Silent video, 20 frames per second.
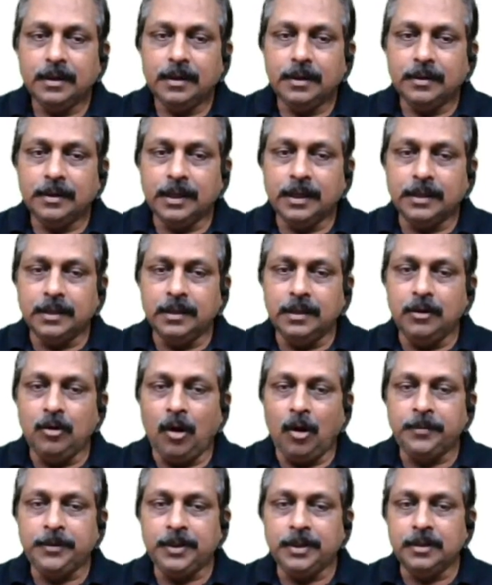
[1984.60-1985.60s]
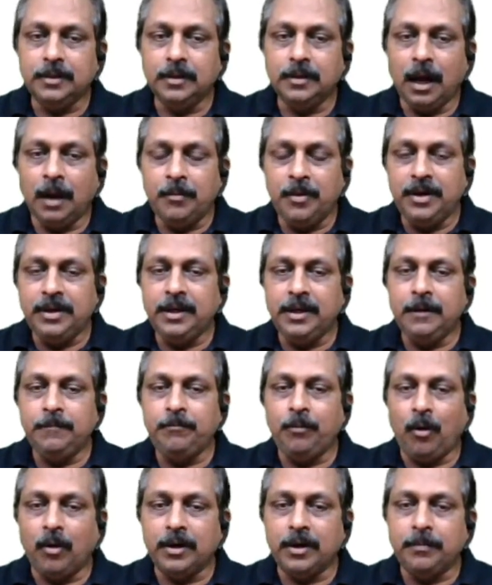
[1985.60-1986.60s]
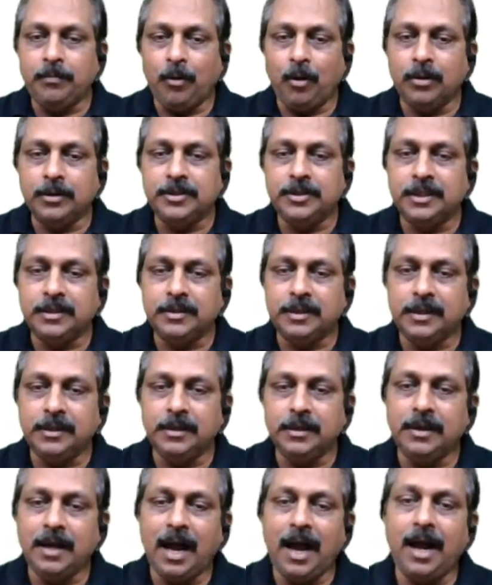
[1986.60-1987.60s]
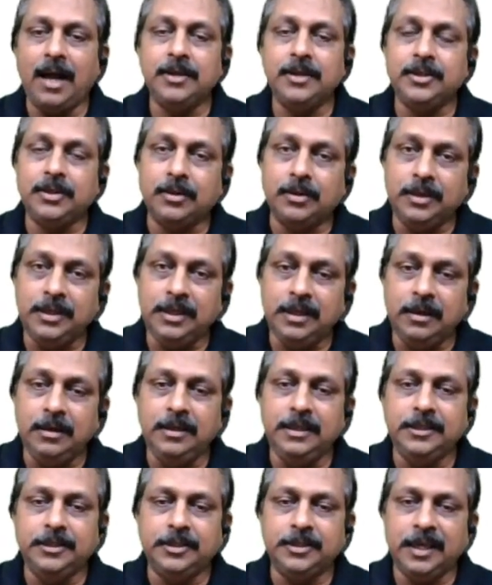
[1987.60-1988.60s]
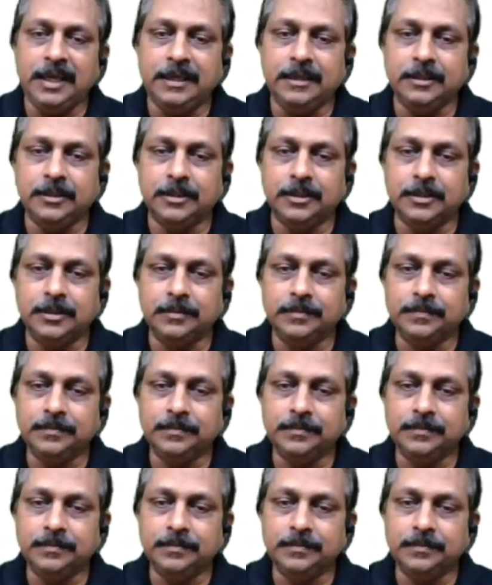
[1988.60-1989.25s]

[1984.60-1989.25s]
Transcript: The third option, American foreign policy thinking has clearly changed.